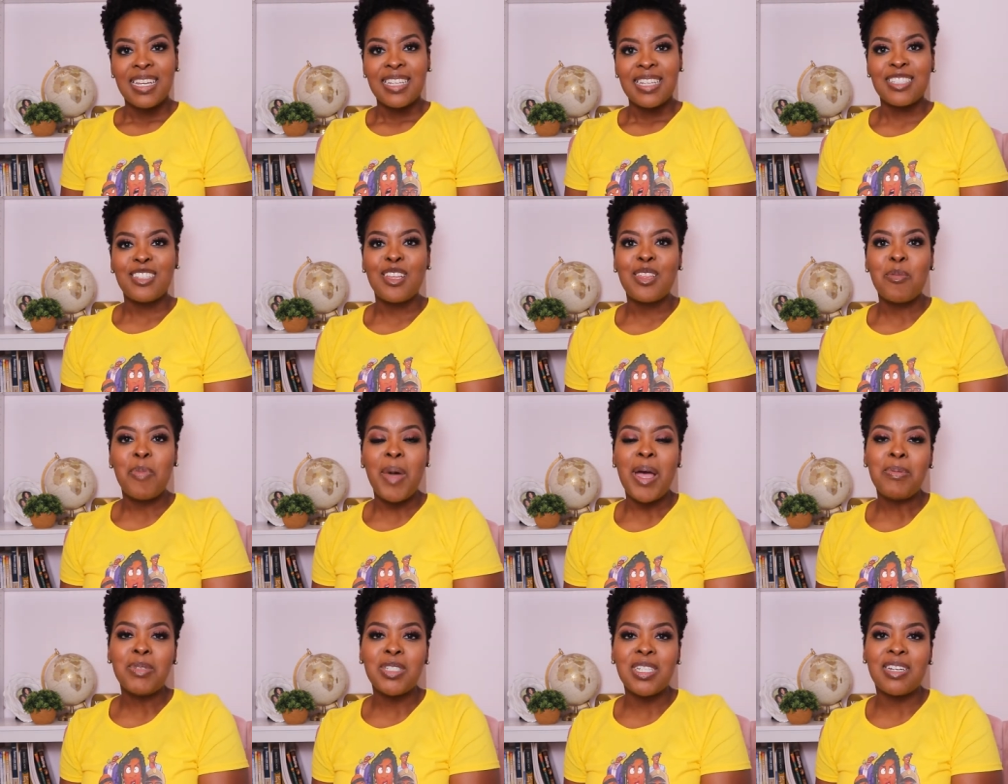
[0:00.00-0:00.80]
So the
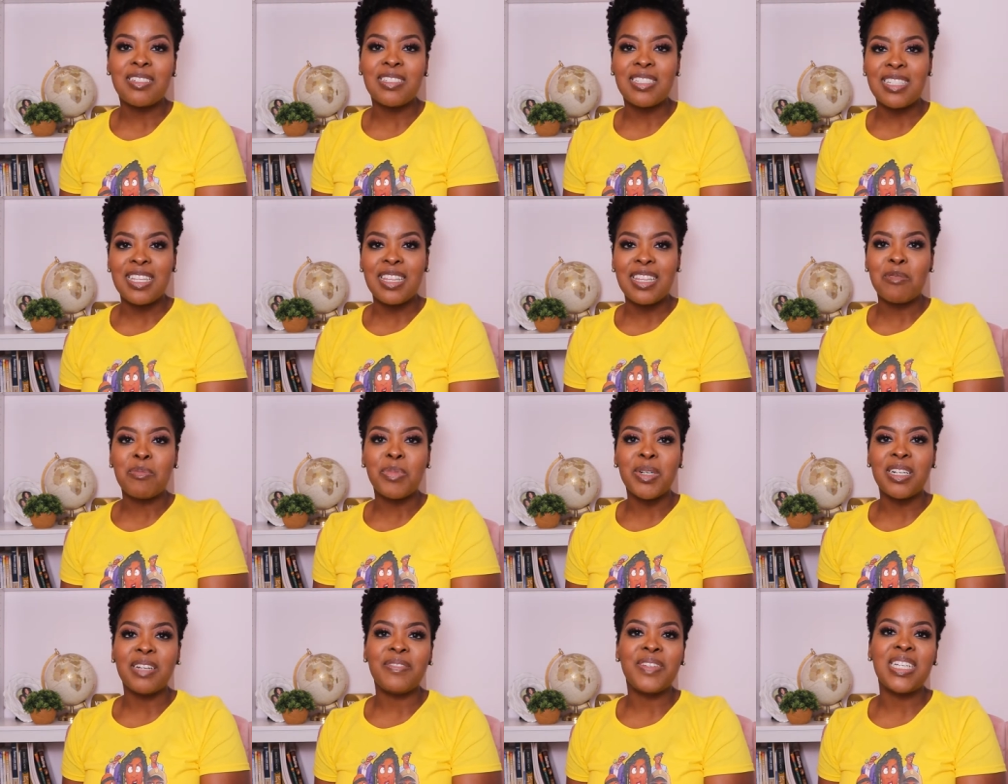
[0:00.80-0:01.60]
Bible tells us in the
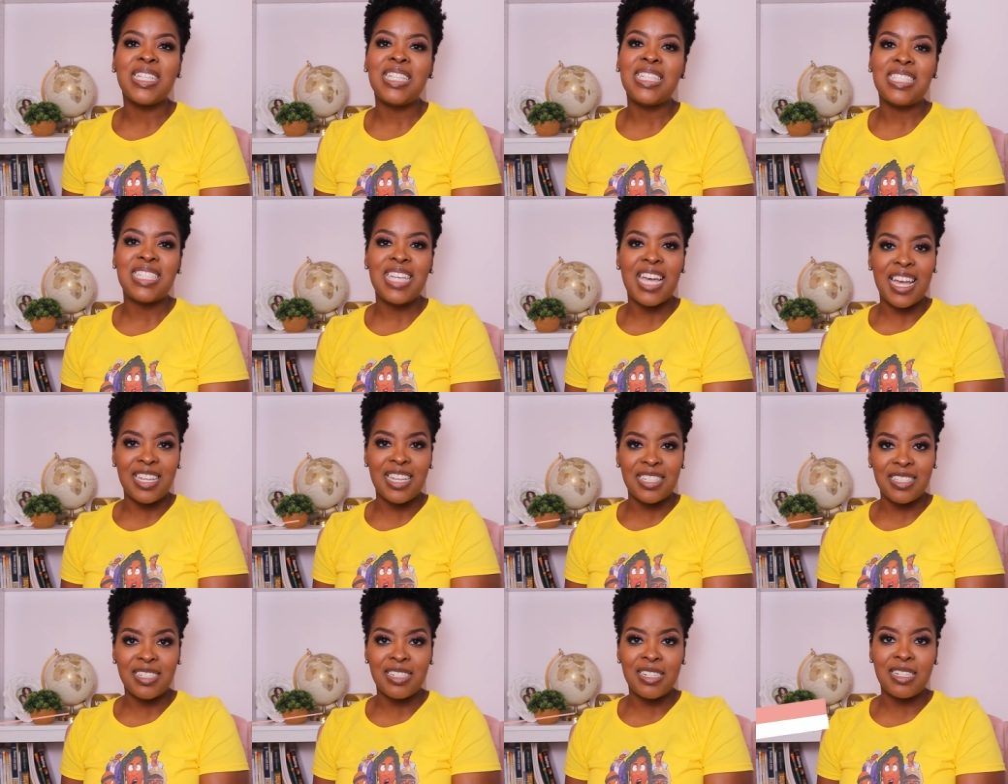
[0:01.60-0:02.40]
book of
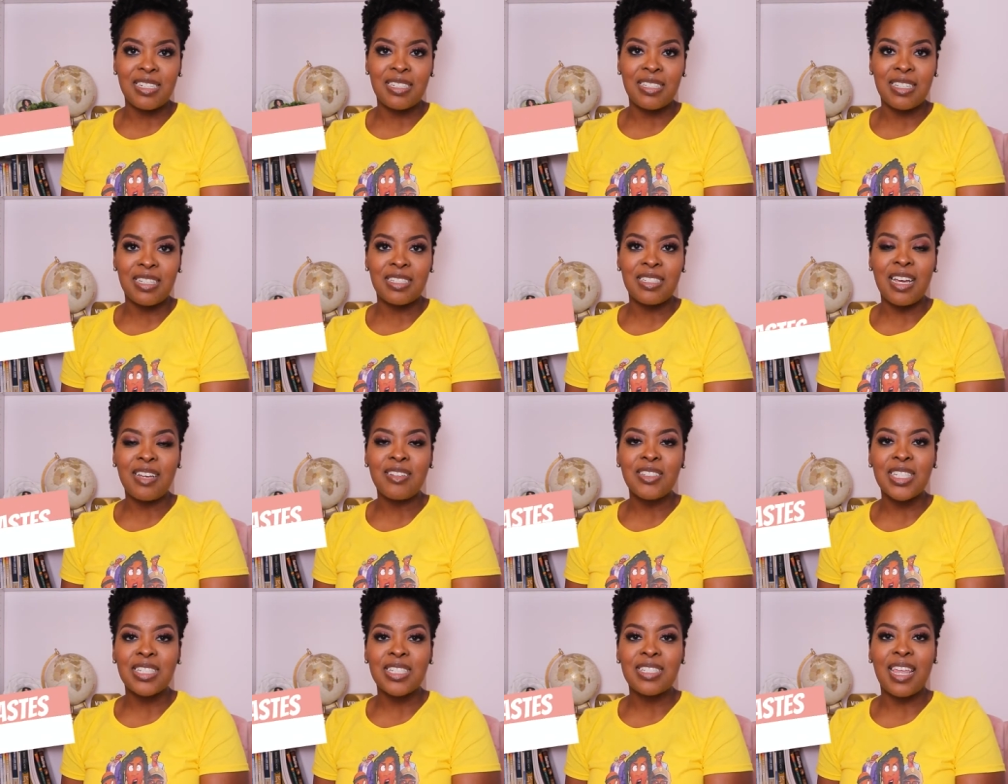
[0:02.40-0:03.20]
Ecclesiastes, it
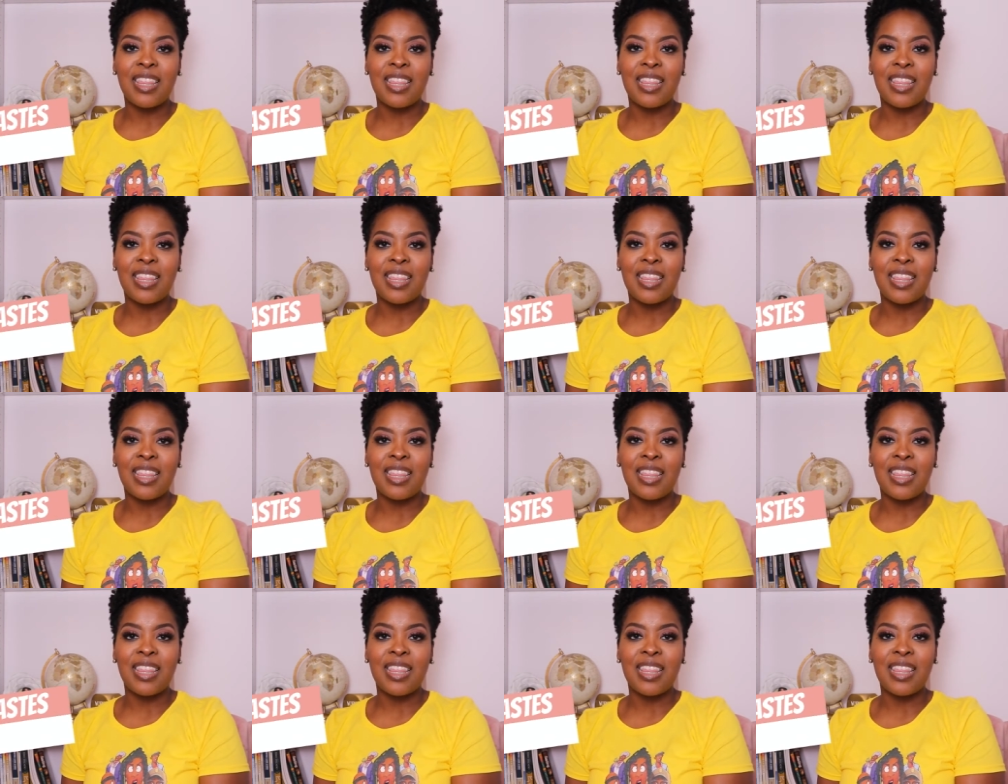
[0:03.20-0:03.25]
tells us